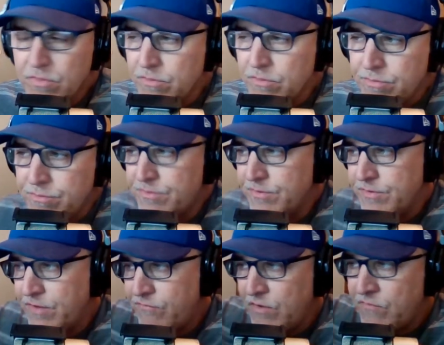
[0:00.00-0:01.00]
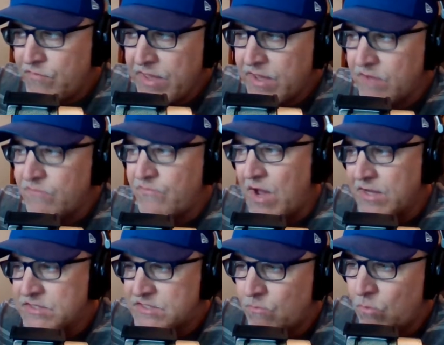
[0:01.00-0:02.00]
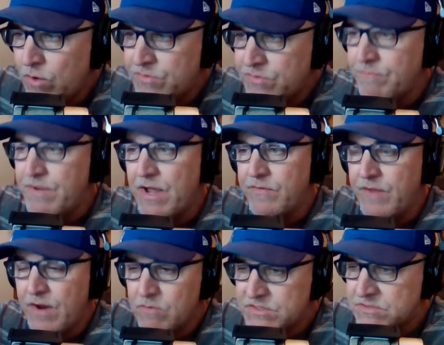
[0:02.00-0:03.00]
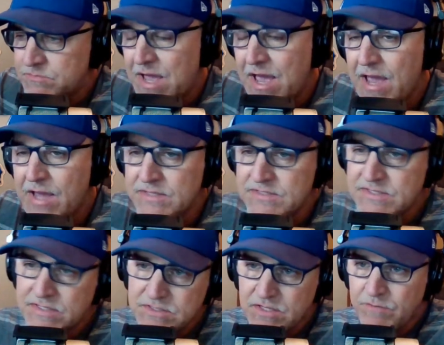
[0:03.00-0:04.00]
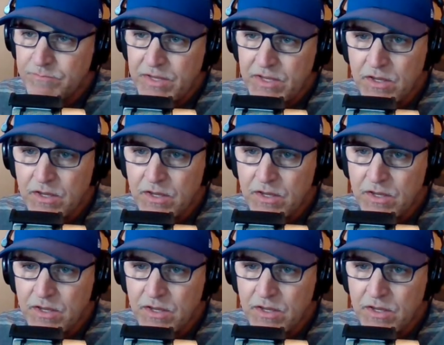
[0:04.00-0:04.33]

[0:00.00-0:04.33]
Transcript: If they can find some rhythm down there with some guys, that's going to be